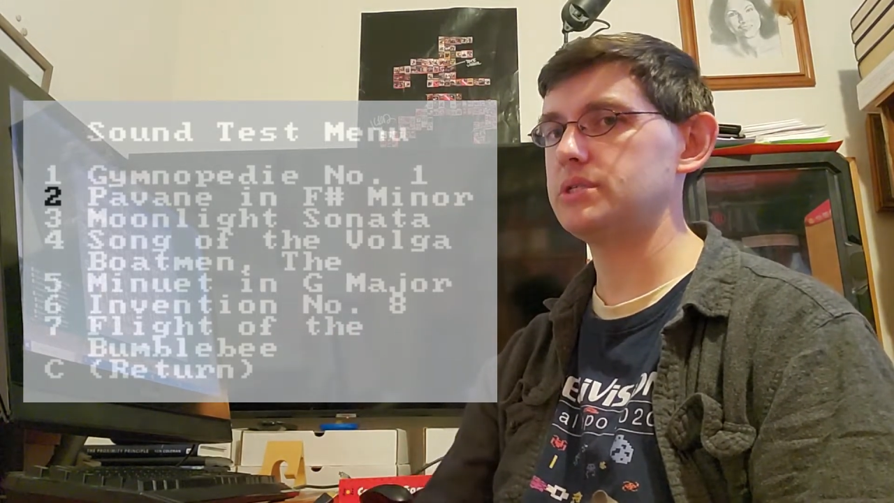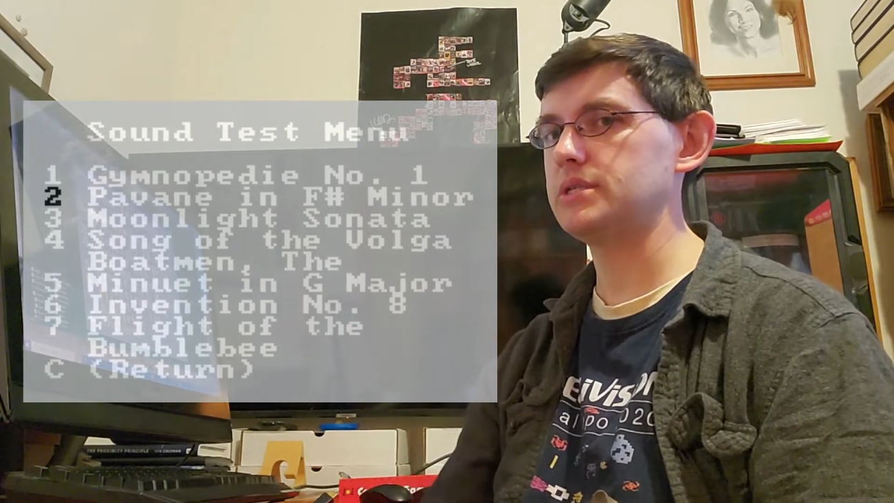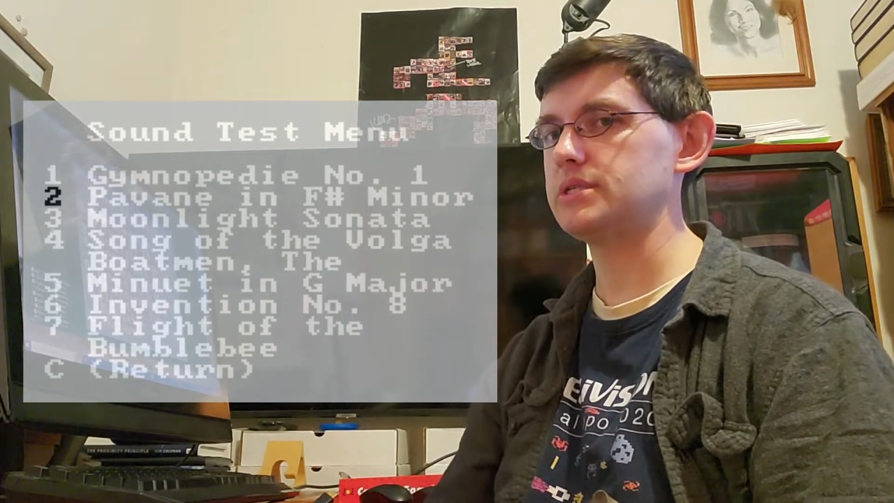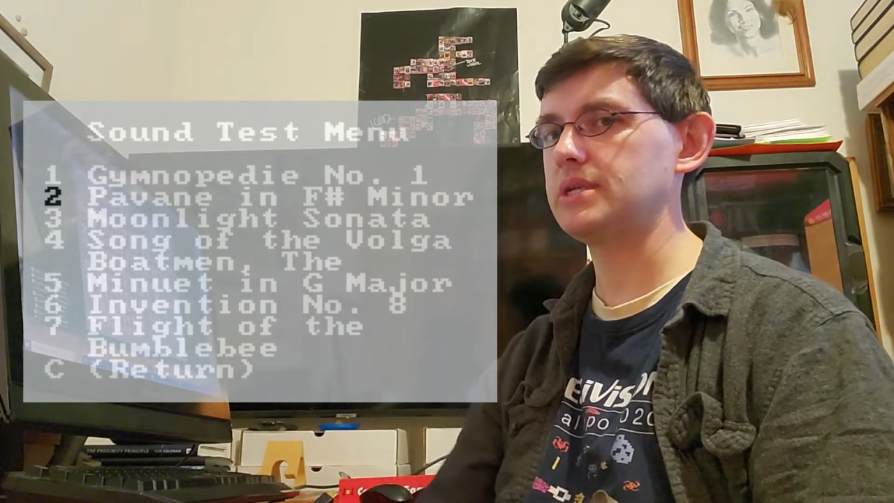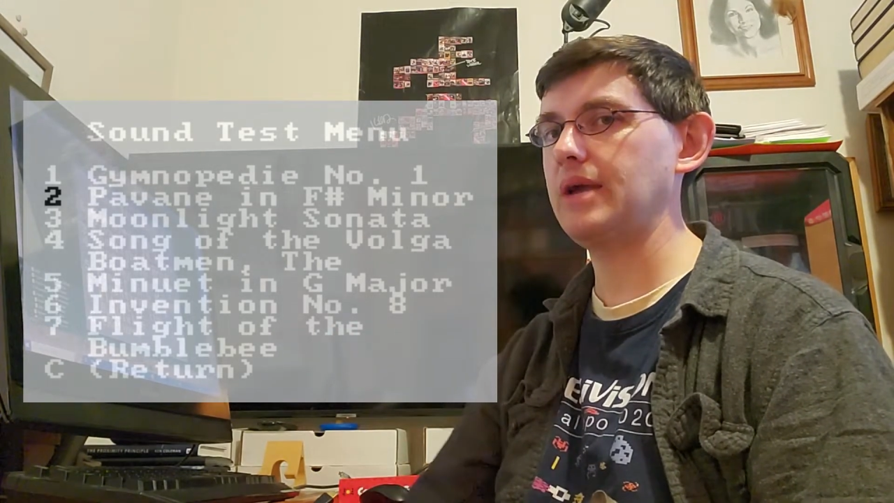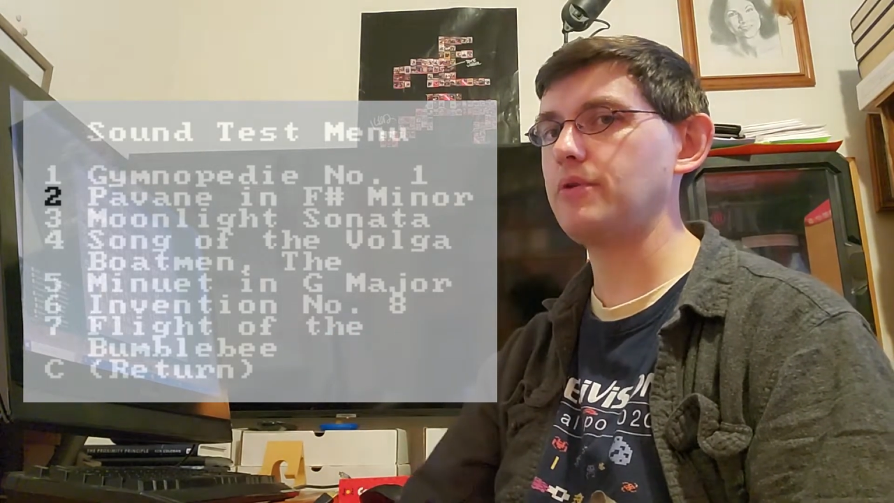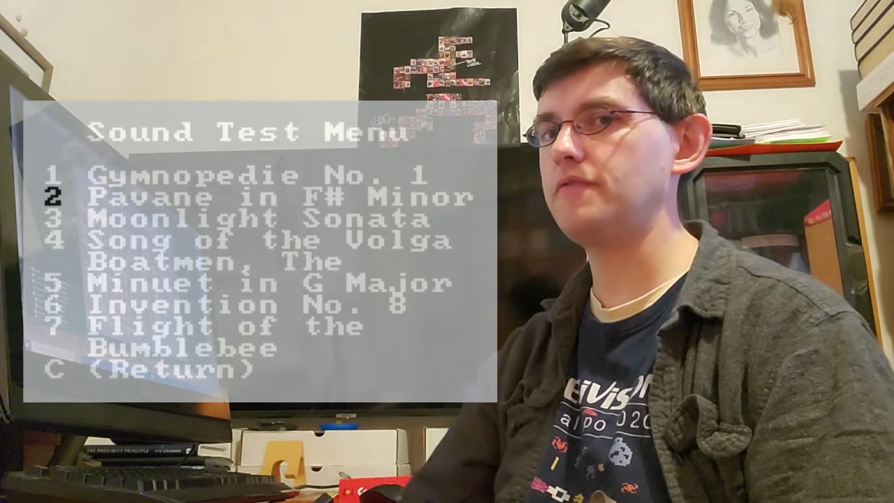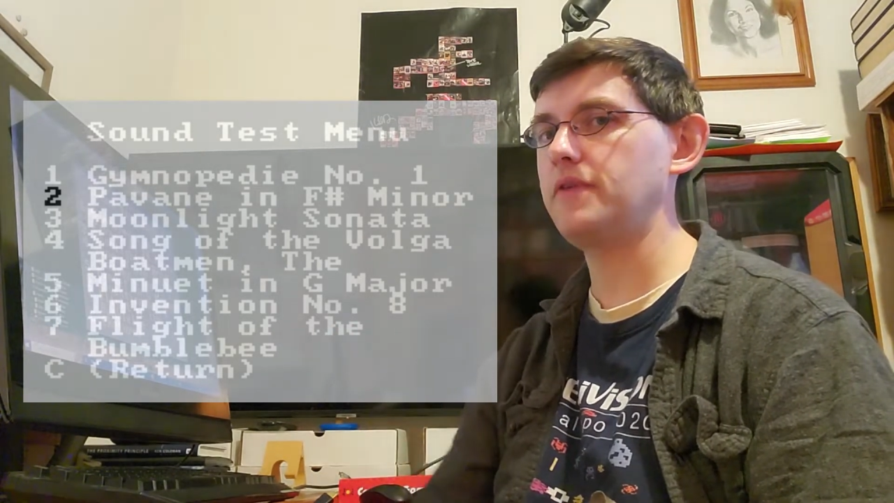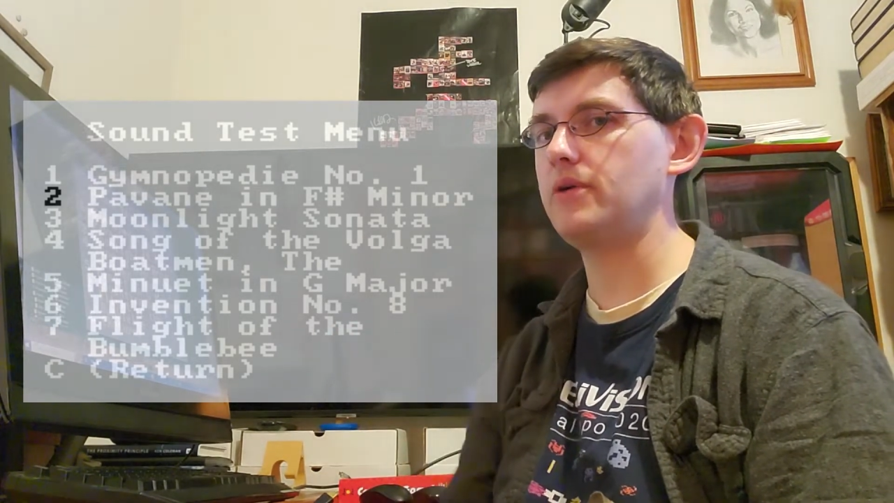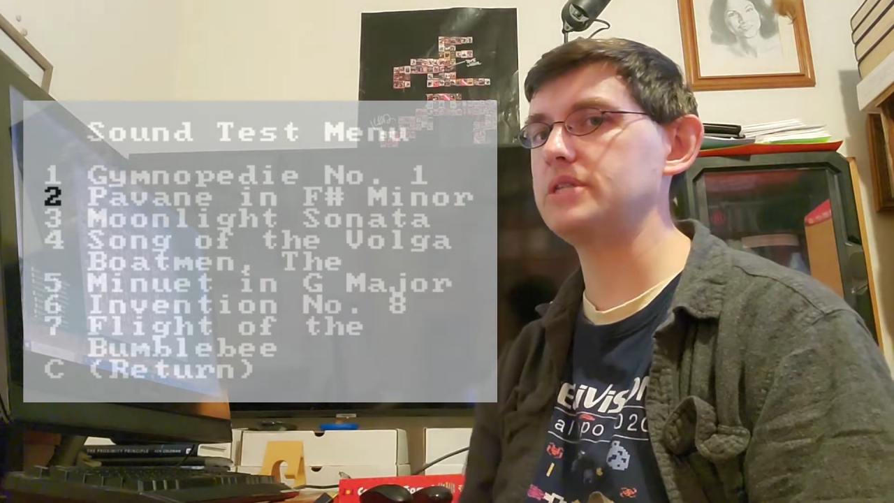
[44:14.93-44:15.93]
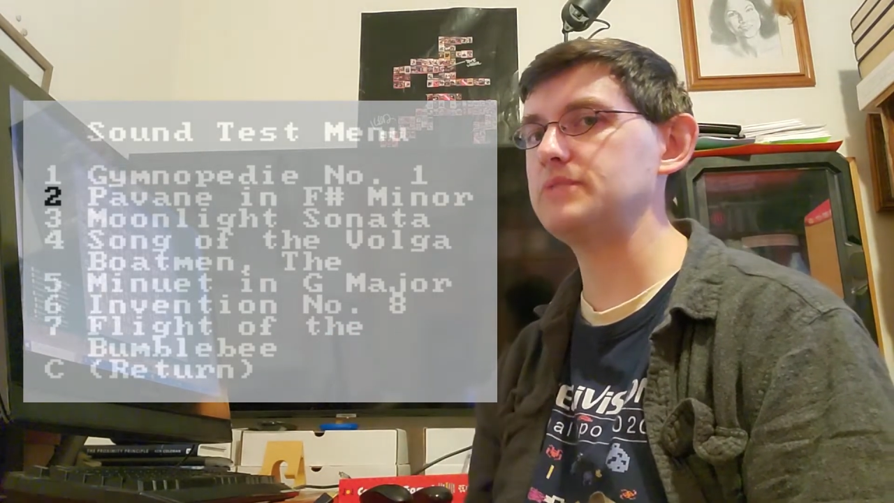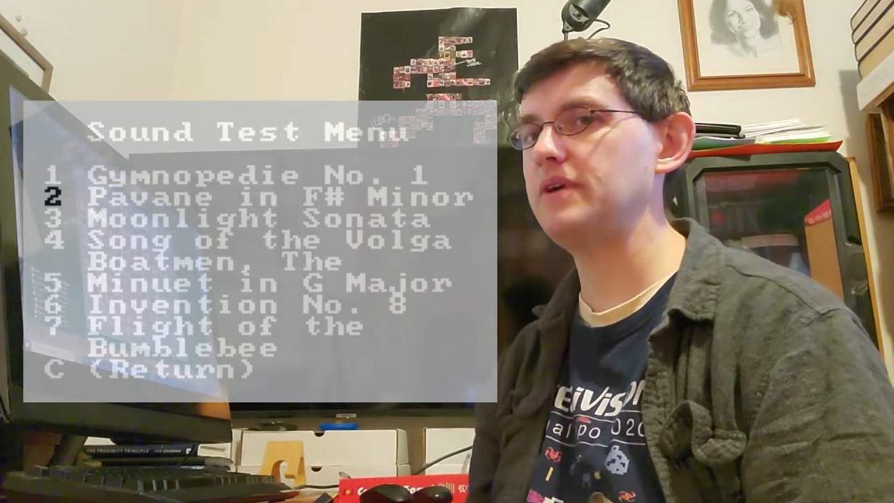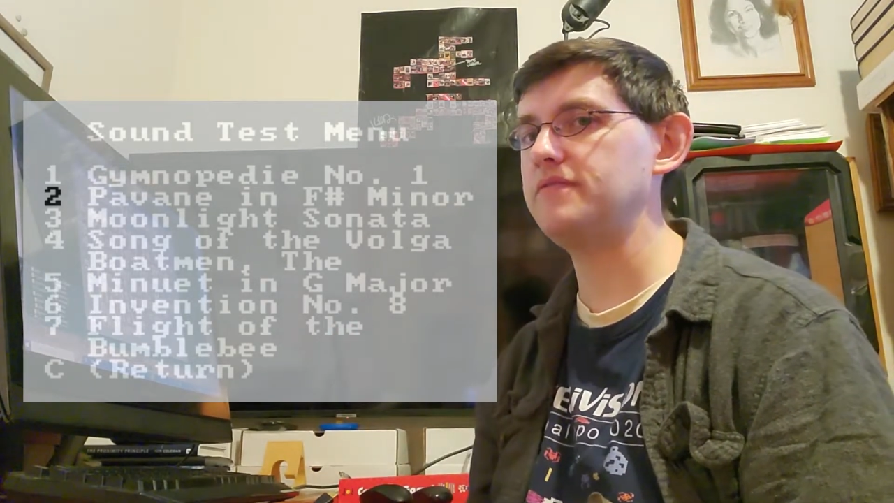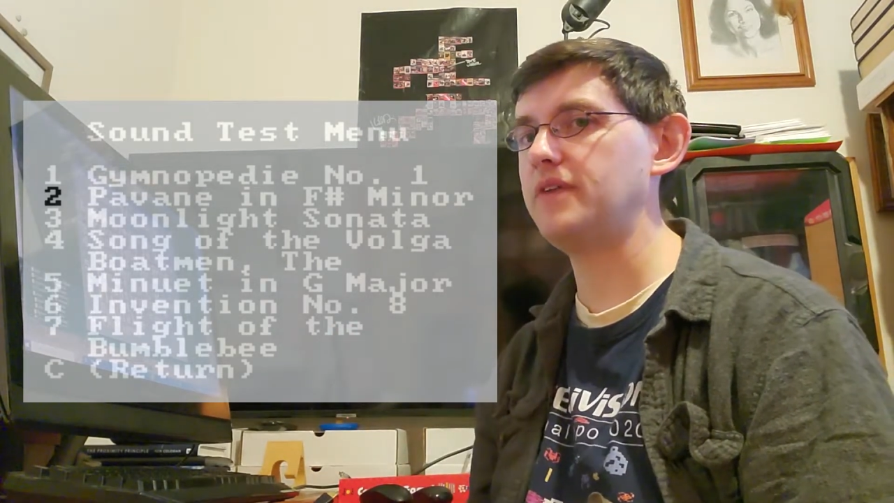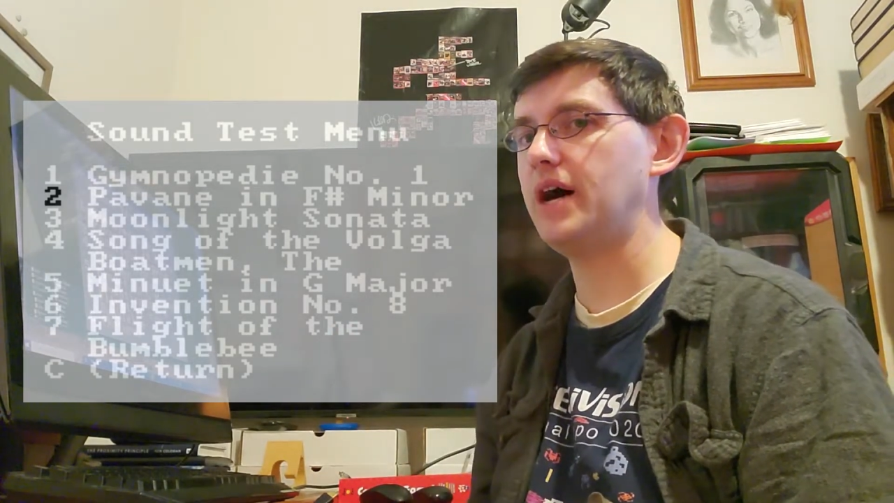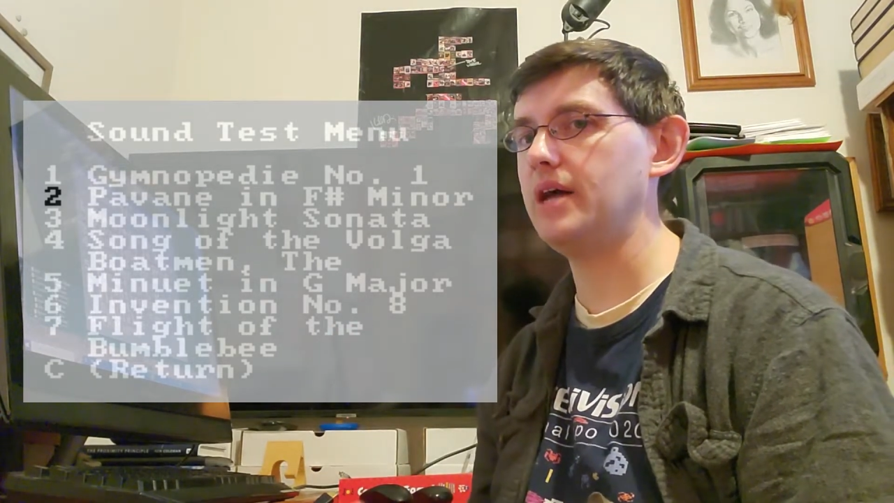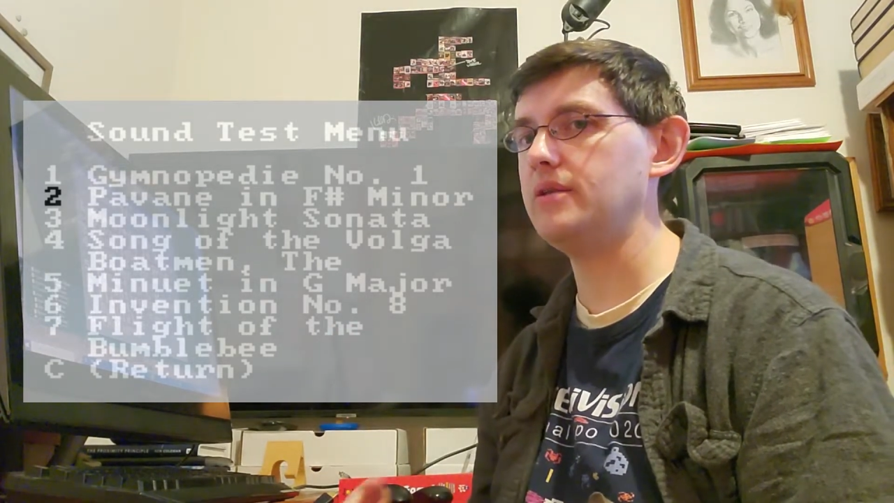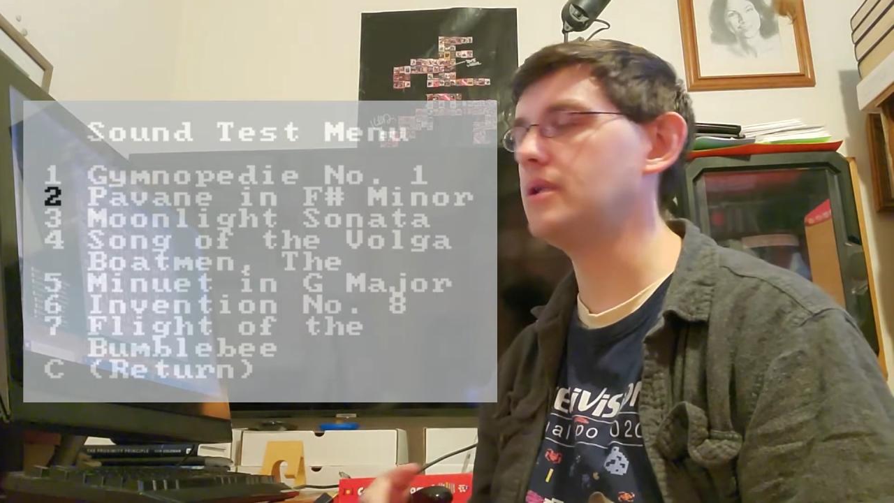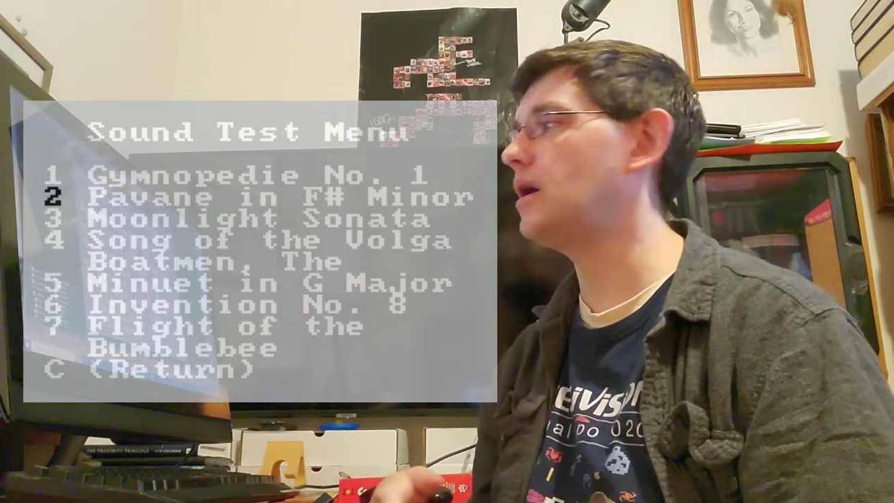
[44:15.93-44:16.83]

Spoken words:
This is Gabriel Fauré's Pavane,